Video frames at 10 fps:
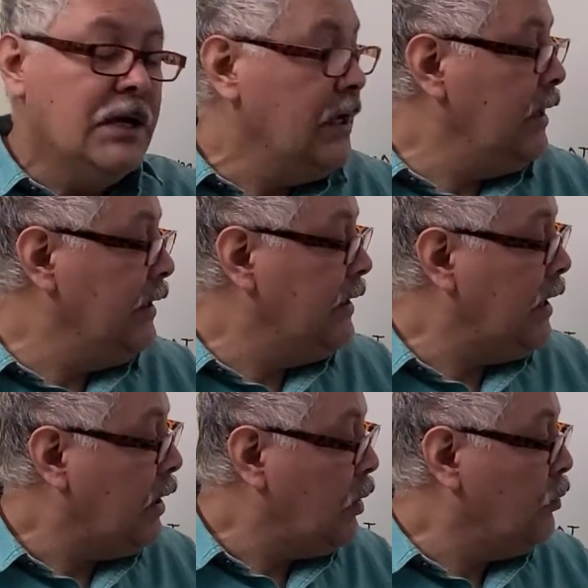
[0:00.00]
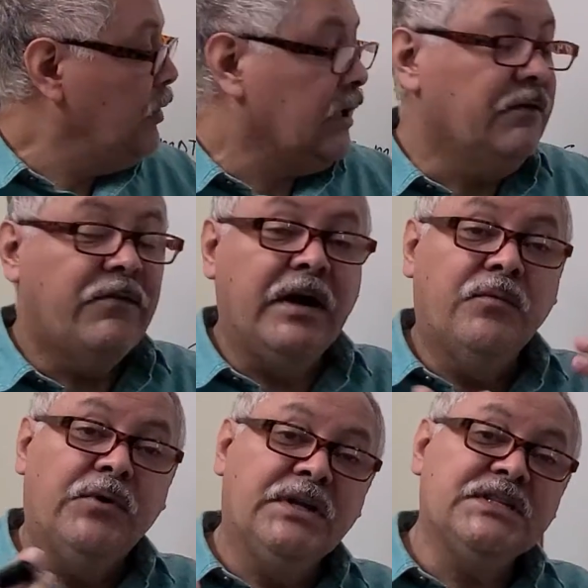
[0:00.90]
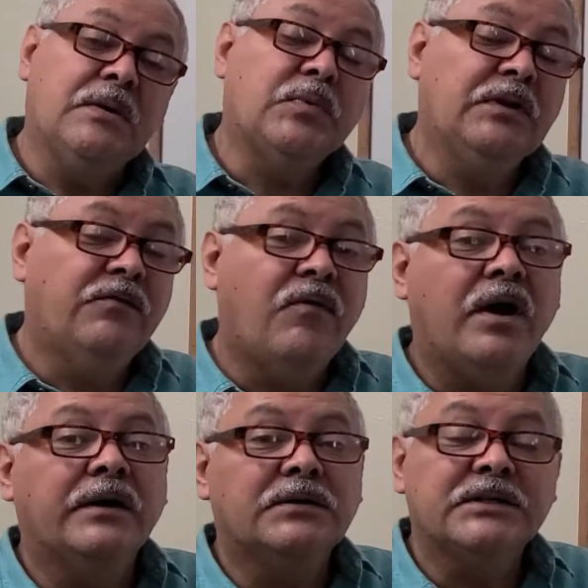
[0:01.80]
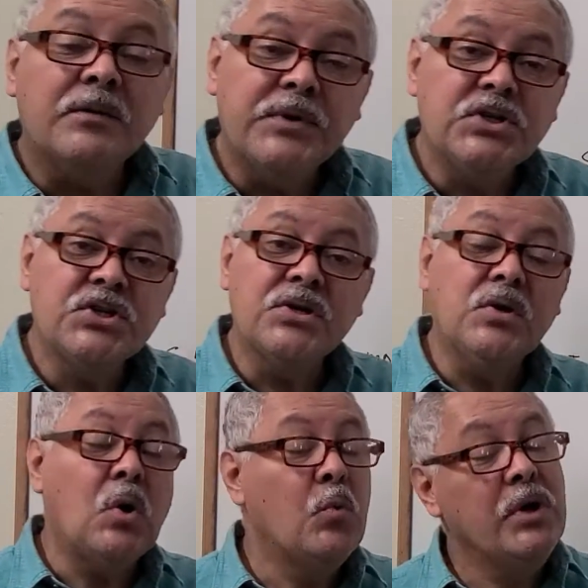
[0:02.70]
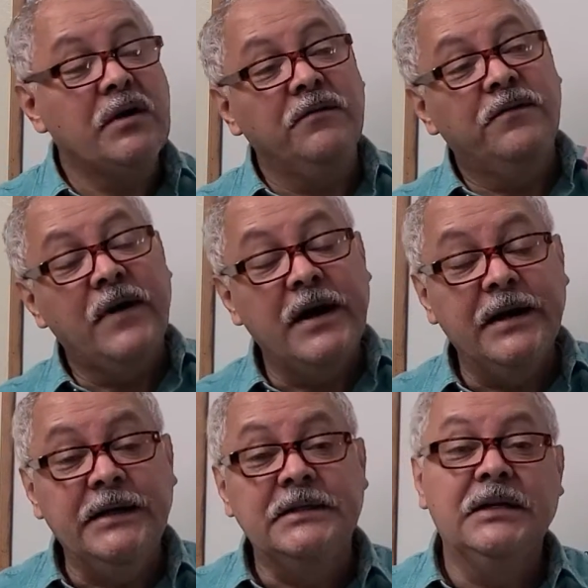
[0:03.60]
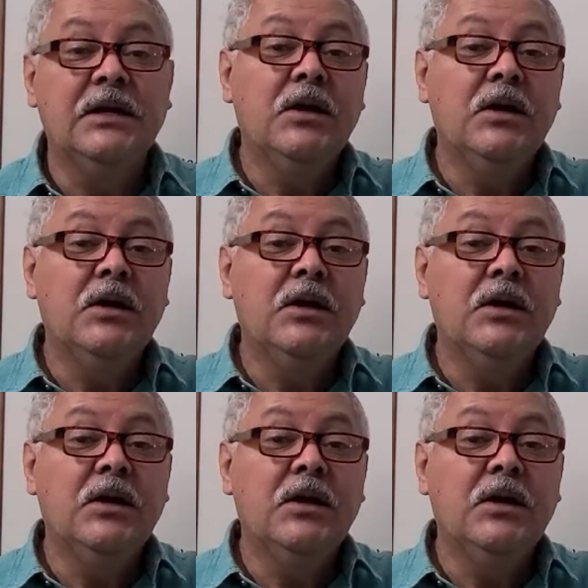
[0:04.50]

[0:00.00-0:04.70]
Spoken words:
and we can find, for example, the final temperature, or we can find